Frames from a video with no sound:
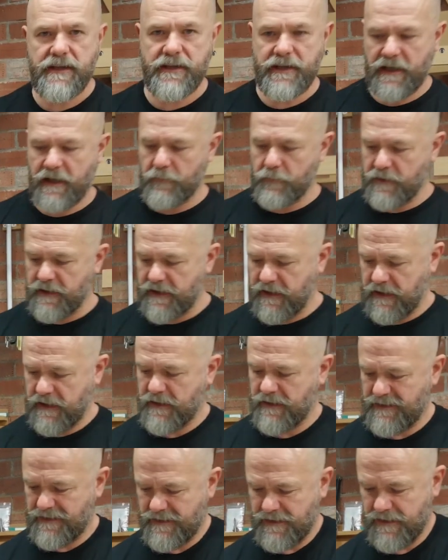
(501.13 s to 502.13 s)
it that way.
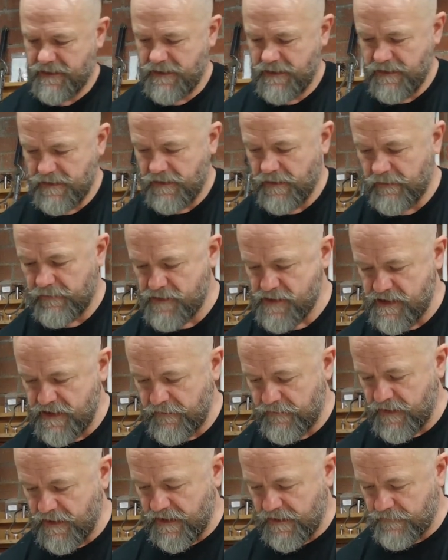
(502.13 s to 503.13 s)
Obviously,
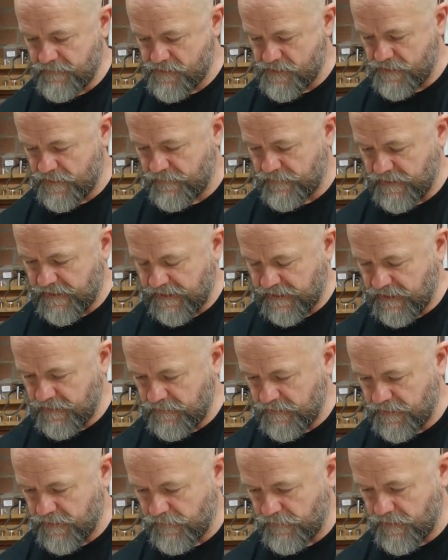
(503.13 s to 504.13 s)
if you have sort of like,
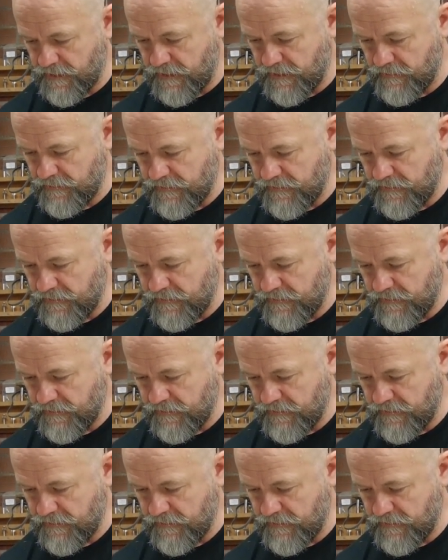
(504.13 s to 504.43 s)
you know, the